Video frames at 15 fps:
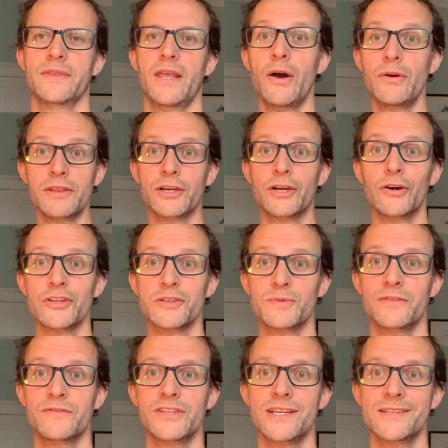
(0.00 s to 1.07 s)
Only the gospel
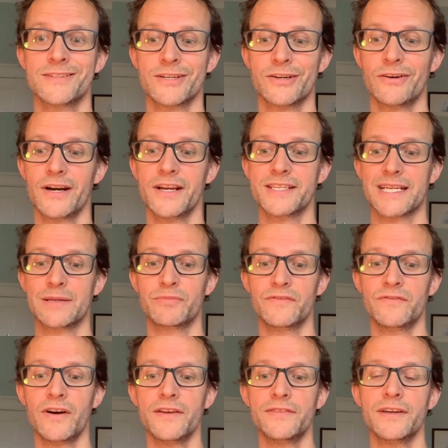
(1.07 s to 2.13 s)
of Jesus Christ can
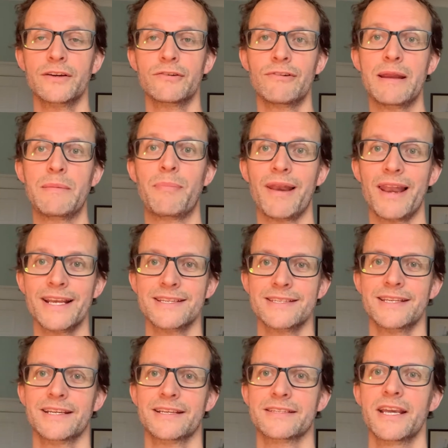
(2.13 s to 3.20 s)
provide the great
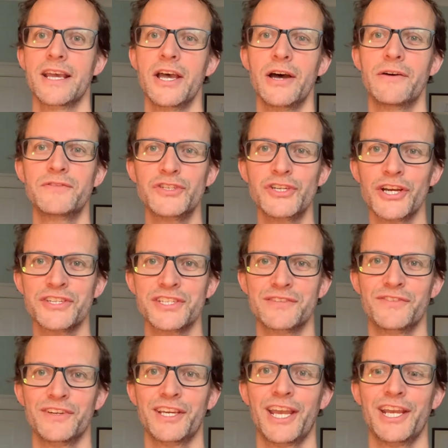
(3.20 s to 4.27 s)
blessings of
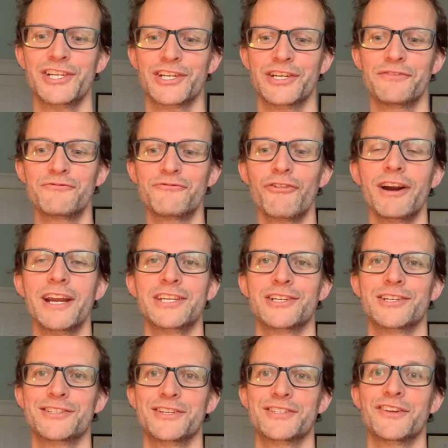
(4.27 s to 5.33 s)
justification, of
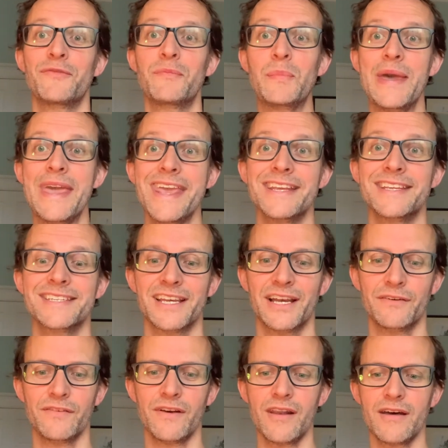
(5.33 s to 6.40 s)
righteousness, of peace,
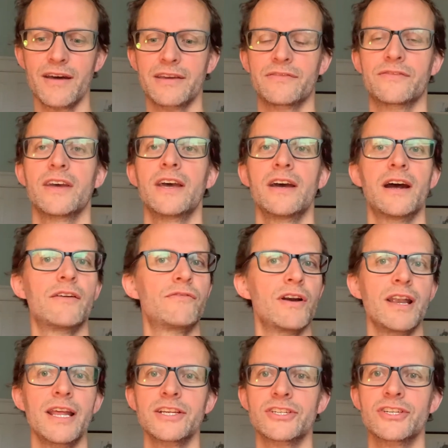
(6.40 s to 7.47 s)
of life, of
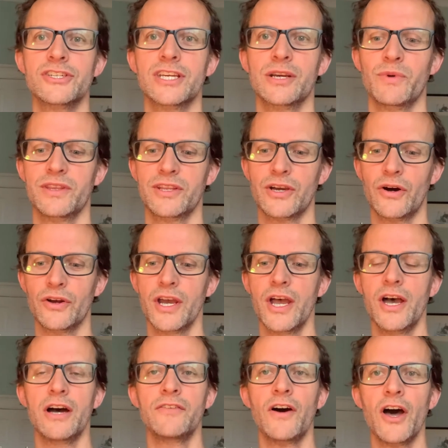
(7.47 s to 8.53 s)
relationship with God,
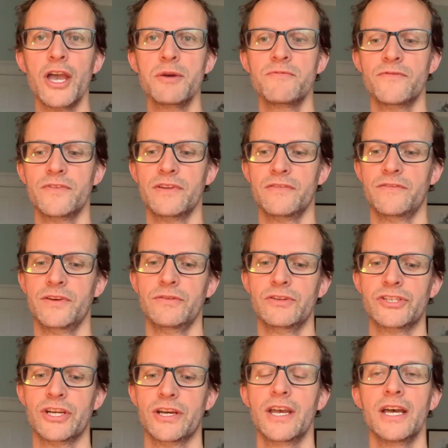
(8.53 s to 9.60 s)
of hope for the
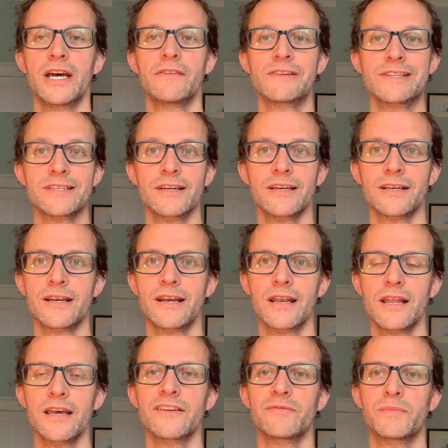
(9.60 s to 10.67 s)
future, of certain
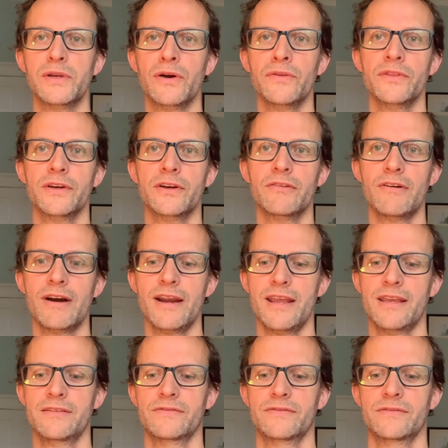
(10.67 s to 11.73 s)
life beyond the
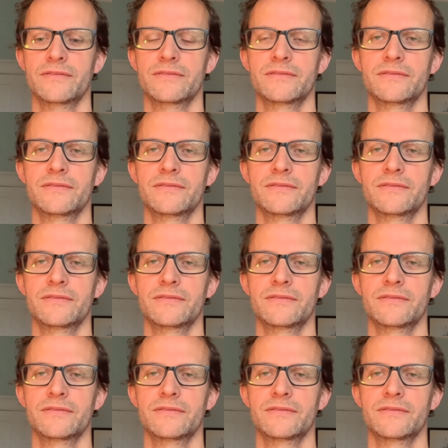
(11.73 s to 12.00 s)
grave,